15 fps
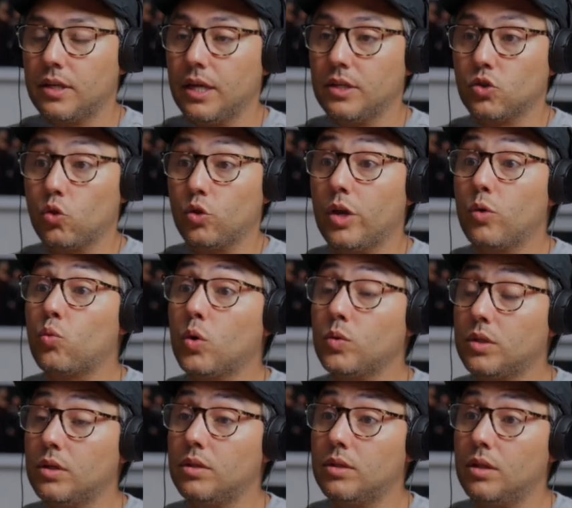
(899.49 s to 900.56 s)
Okay, so they okay.
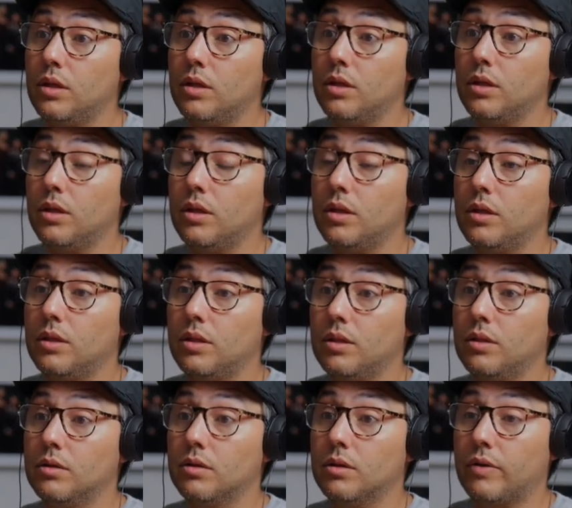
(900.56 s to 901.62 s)
wrote the, the
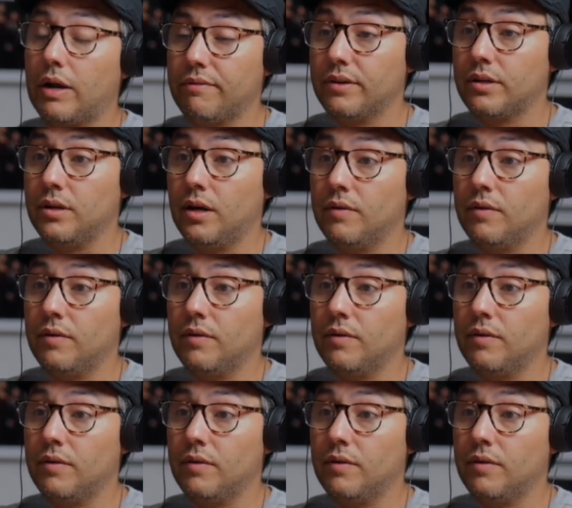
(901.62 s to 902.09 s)
the graphic